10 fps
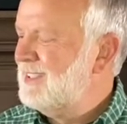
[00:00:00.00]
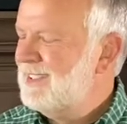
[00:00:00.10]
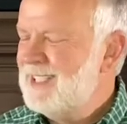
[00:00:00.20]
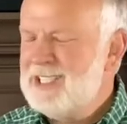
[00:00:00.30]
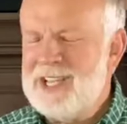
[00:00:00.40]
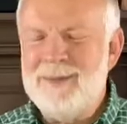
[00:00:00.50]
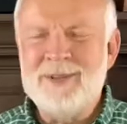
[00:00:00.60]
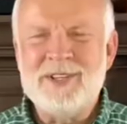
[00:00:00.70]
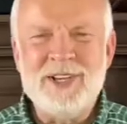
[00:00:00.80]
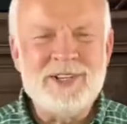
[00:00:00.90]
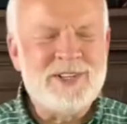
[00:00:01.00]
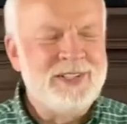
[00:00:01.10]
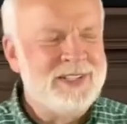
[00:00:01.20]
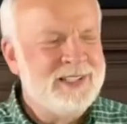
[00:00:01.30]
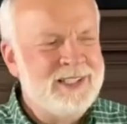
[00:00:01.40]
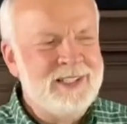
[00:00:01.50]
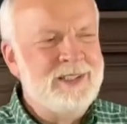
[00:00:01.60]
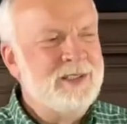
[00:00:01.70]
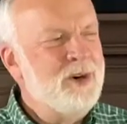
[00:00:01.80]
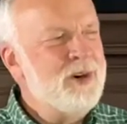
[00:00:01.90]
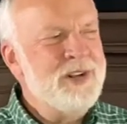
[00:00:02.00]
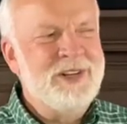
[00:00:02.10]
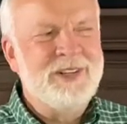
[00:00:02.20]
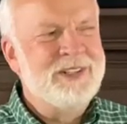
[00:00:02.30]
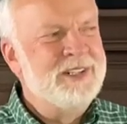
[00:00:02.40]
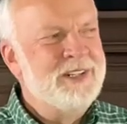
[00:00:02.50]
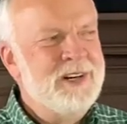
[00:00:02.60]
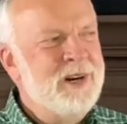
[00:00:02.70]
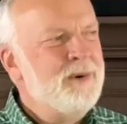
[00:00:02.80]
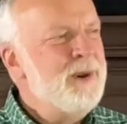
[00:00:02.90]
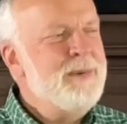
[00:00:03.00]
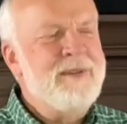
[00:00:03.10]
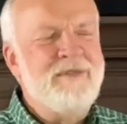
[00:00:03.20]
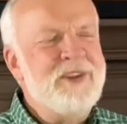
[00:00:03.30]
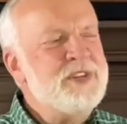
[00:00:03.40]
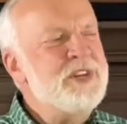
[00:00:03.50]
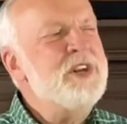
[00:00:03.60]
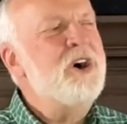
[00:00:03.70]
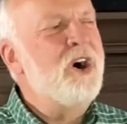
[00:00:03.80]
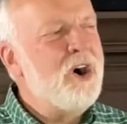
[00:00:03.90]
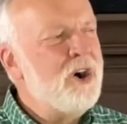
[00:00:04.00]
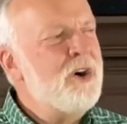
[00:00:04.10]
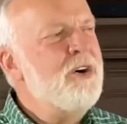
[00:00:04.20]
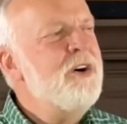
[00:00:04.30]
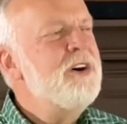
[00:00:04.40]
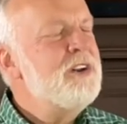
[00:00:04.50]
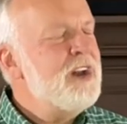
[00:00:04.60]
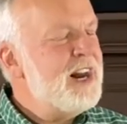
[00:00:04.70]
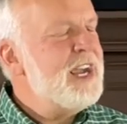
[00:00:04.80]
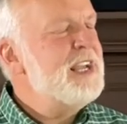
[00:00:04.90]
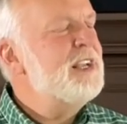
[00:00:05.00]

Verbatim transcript: And Simon says, Lord, We've been fishing all night